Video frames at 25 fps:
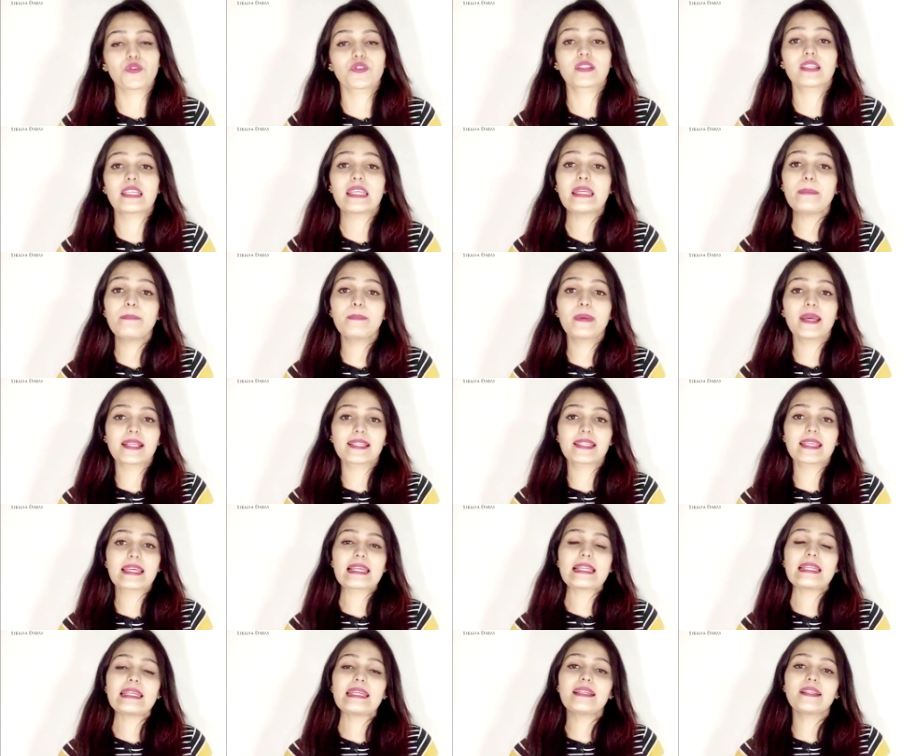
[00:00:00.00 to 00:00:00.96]
He
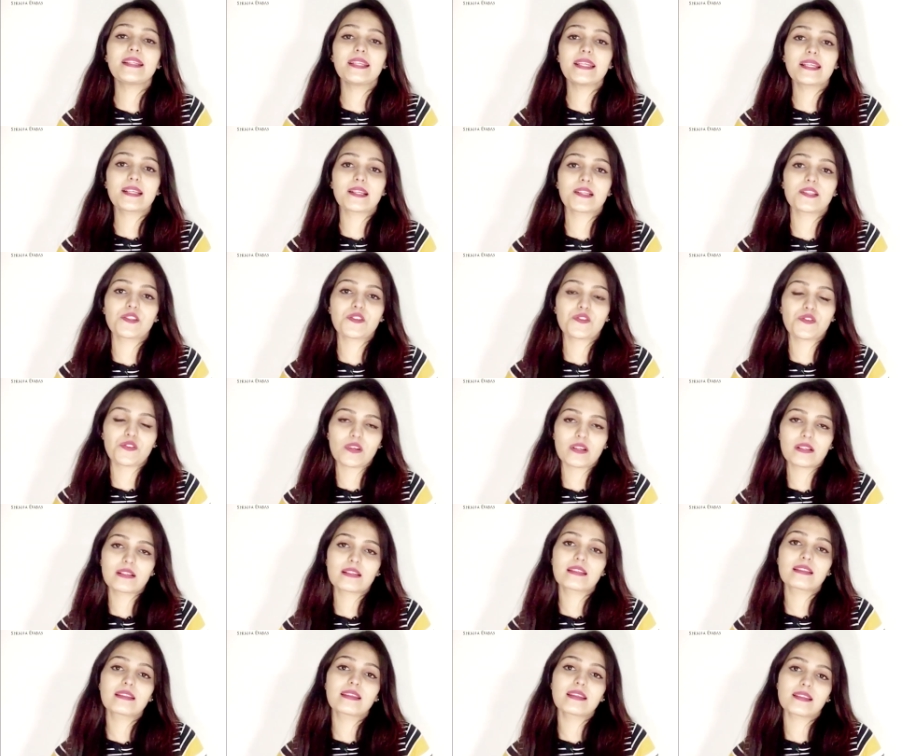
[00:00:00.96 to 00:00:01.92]
basically
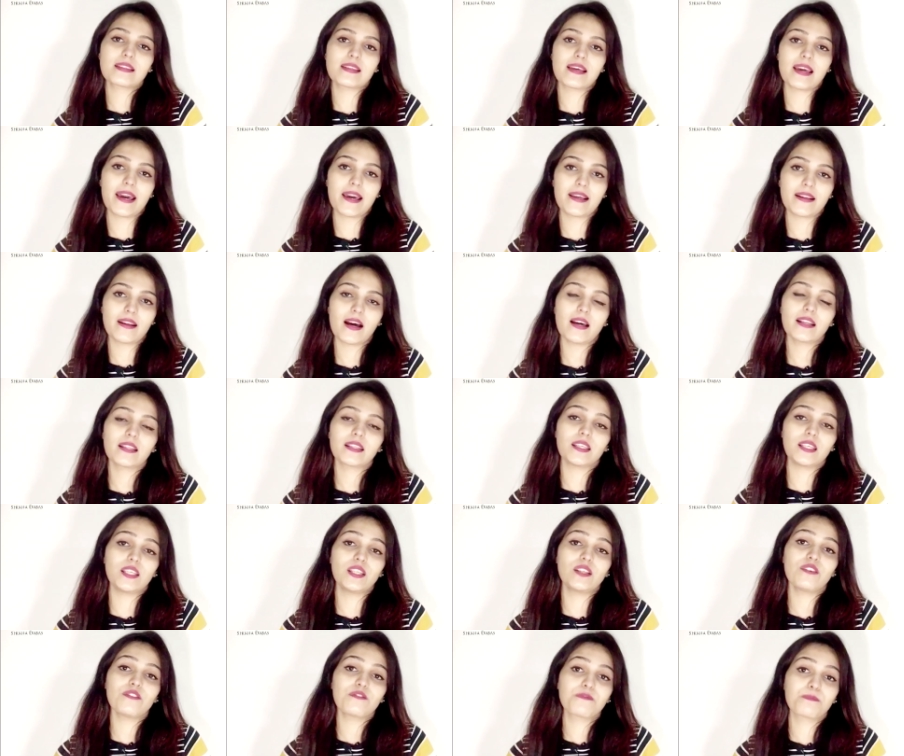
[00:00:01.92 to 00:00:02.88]
deconstructs this hierarchy
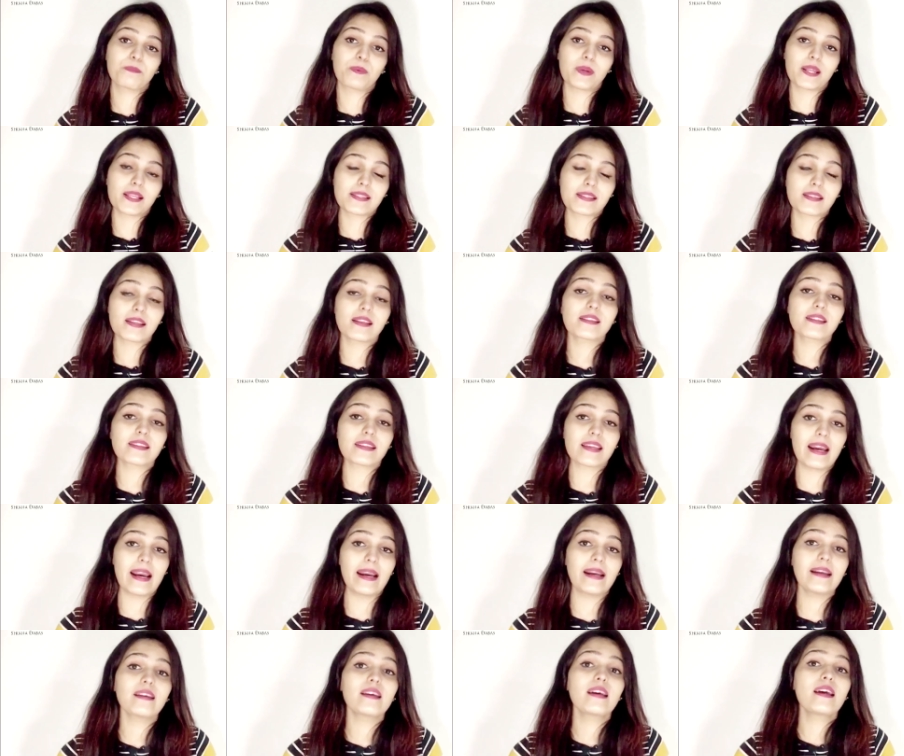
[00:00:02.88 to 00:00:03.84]
of presence
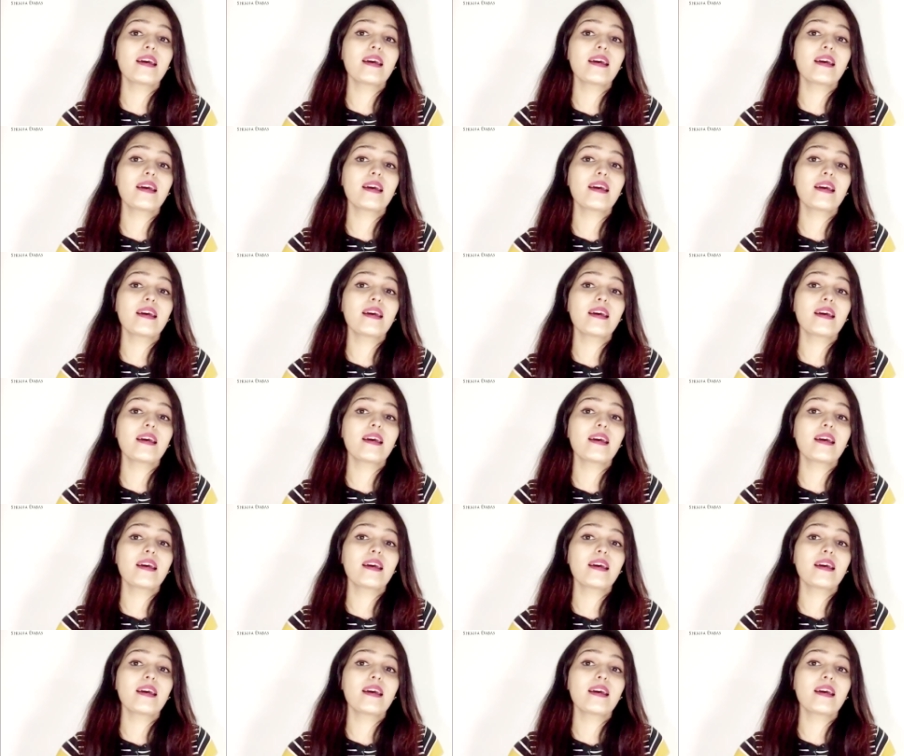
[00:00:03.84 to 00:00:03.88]
and